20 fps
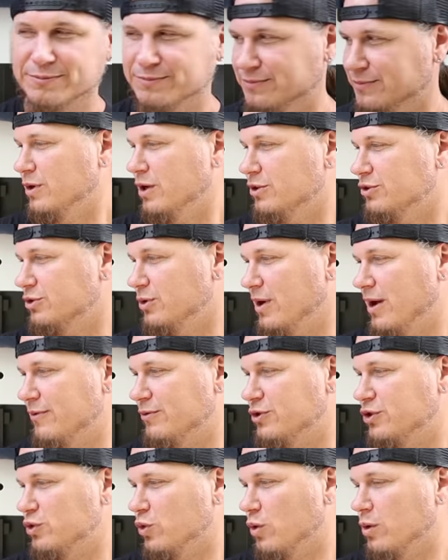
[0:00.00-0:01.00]
We also have
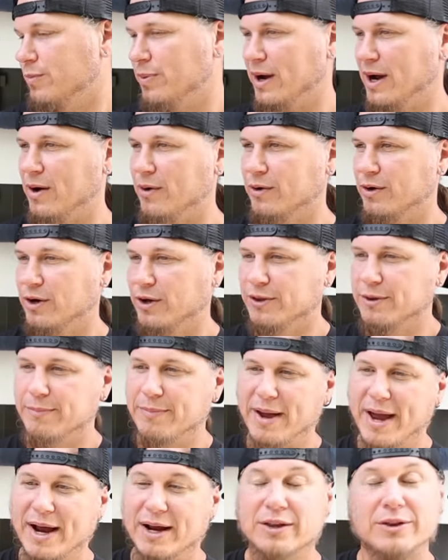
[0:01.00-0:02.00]
shore power on the
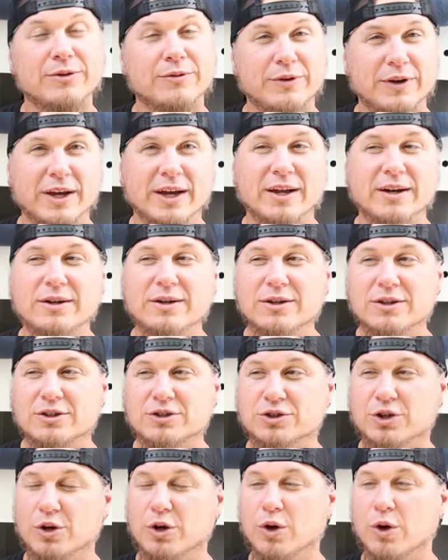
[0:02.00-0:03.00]
back of the van.
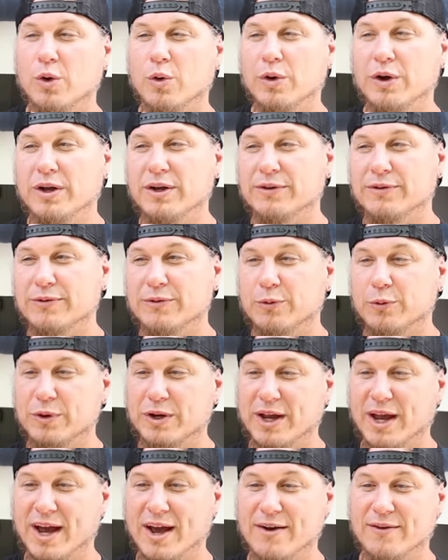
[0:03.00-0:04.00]
So if
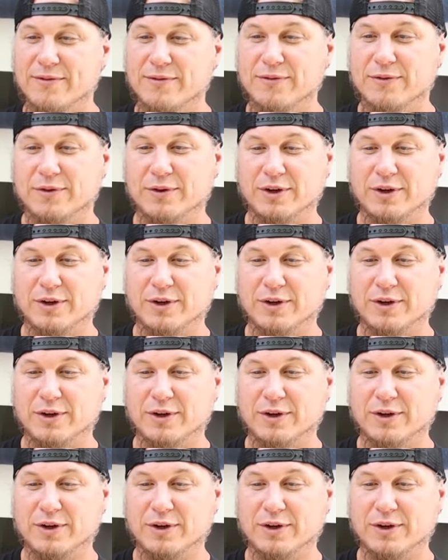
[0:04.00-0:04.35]
we have